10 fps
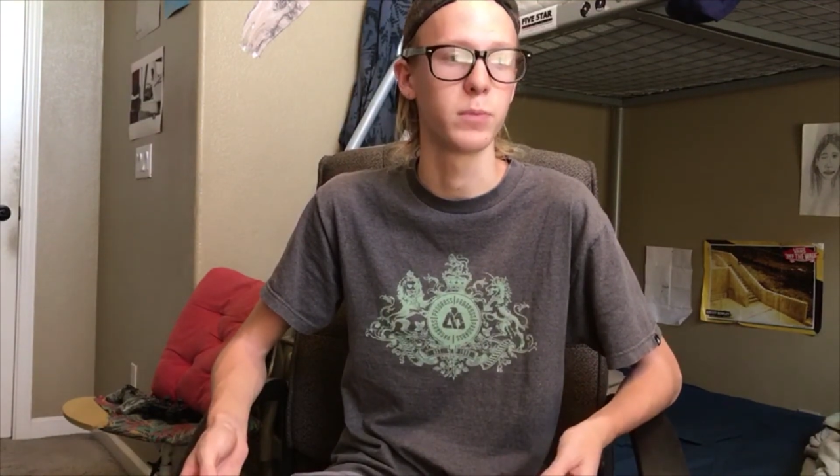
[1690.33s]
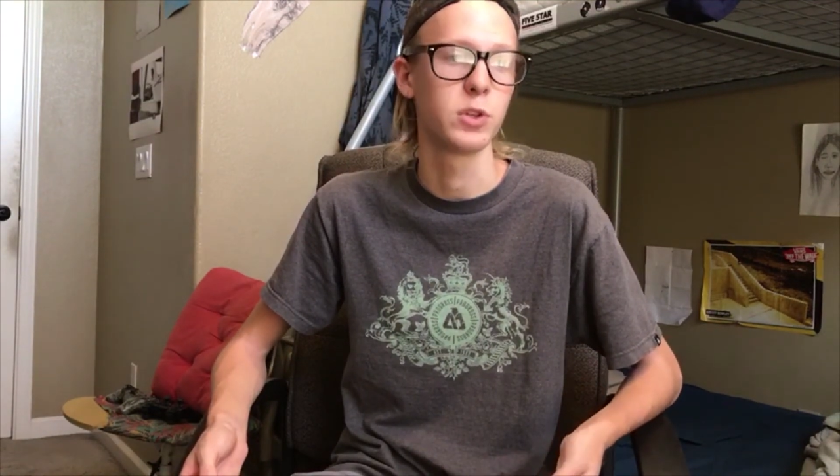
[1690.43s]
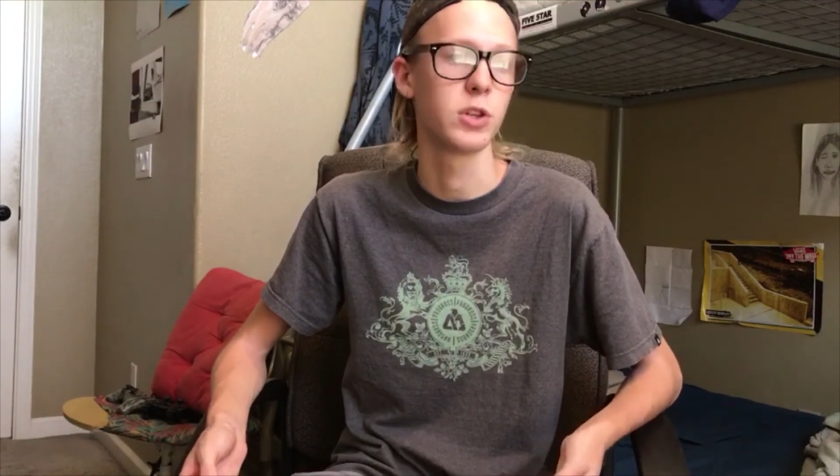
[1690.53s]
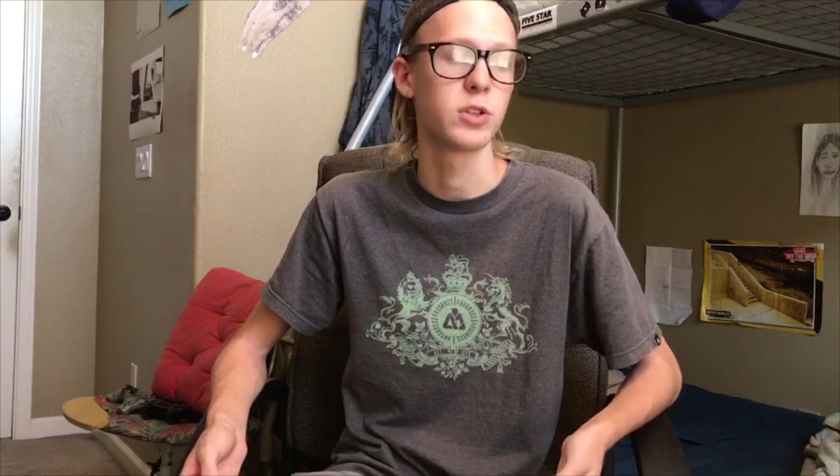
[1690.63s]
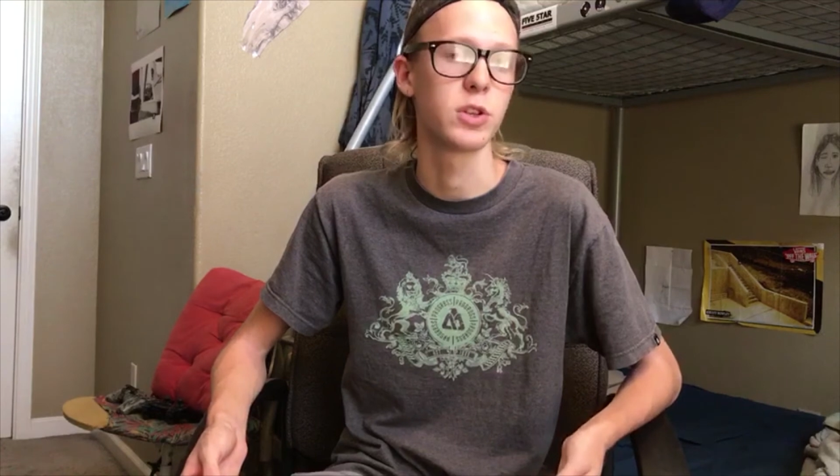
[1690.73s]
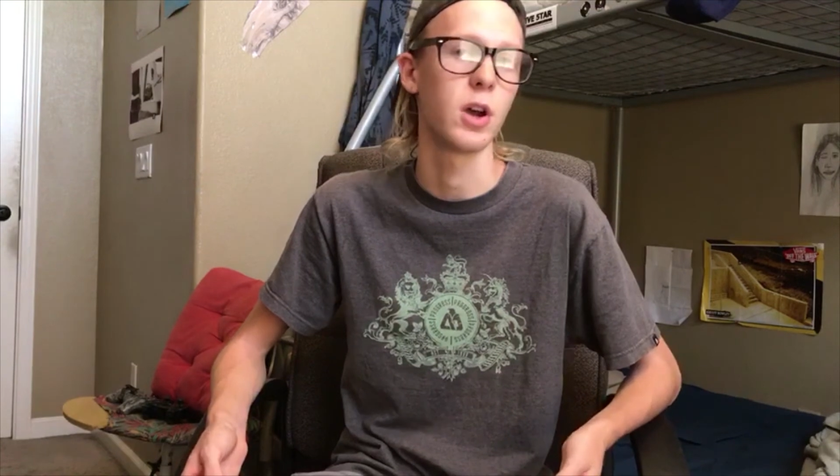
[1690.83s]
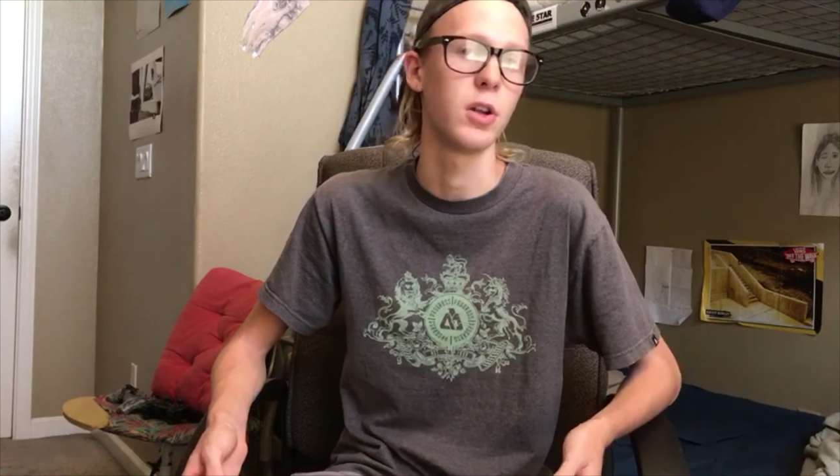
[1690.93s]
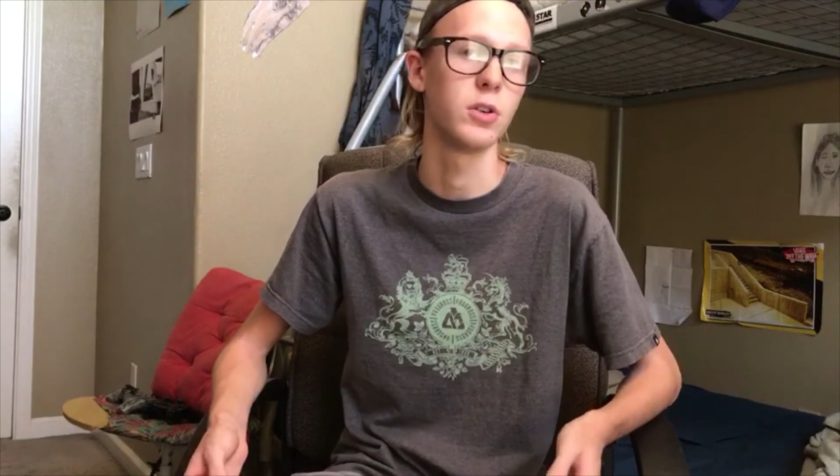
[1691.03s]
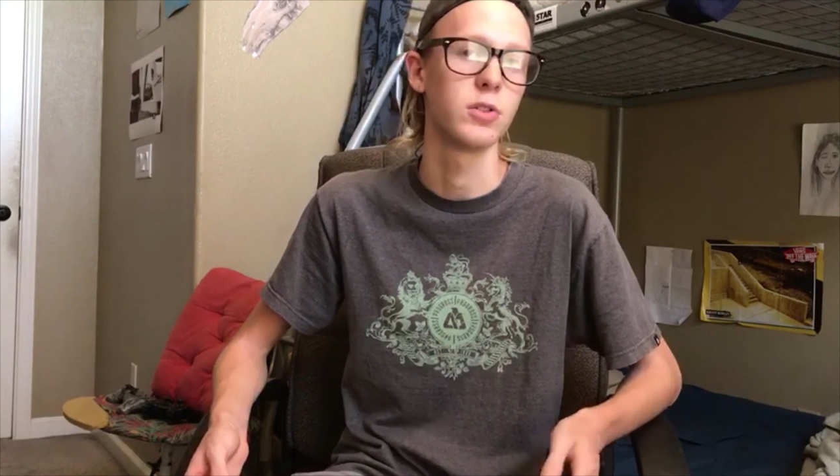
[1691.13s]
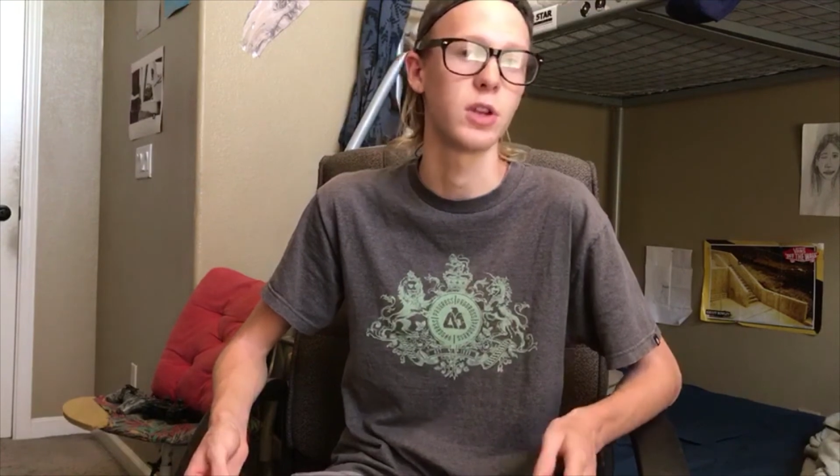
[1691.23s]
just
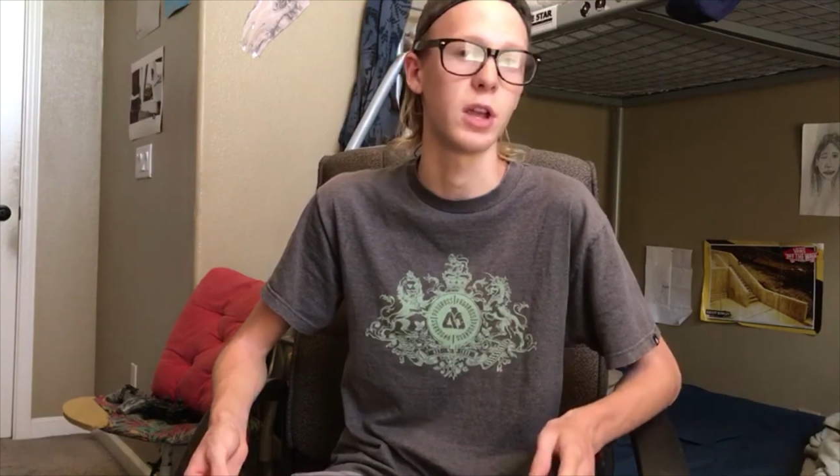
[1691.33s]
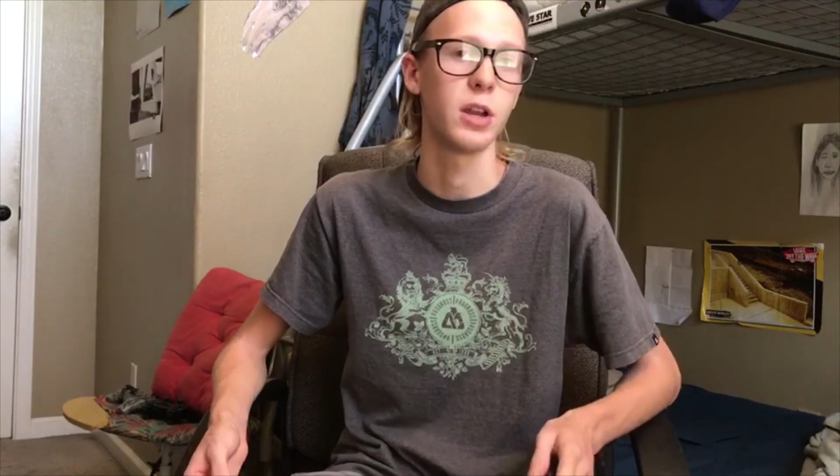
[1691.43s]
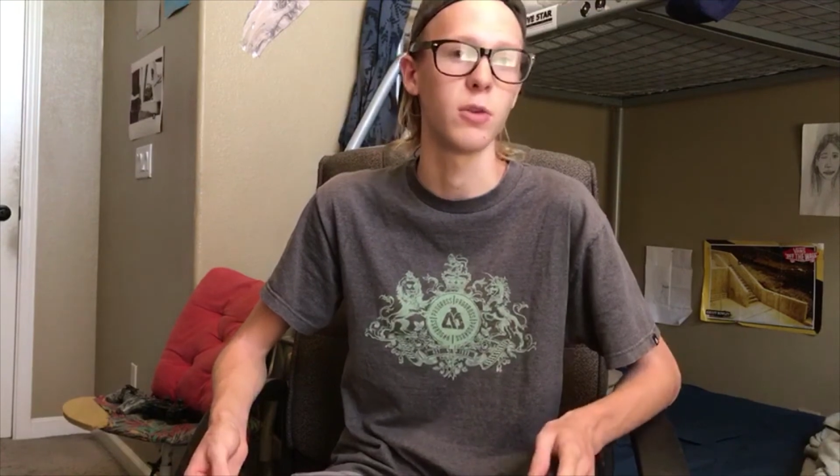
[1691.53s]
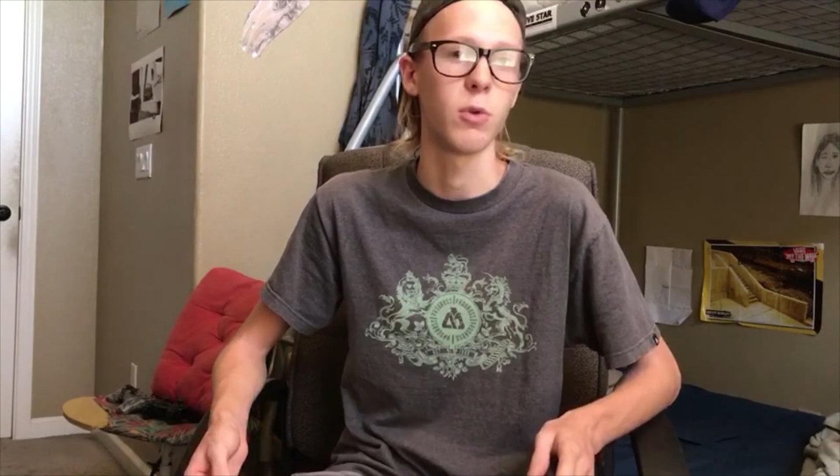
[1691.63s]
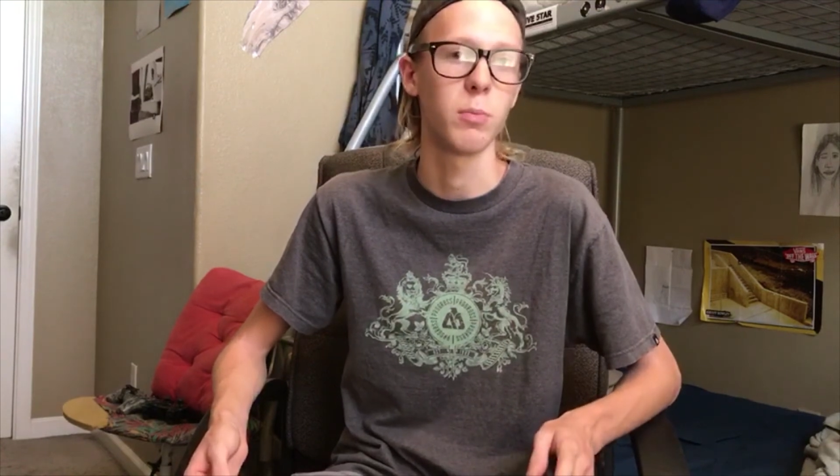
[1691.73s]
understanding what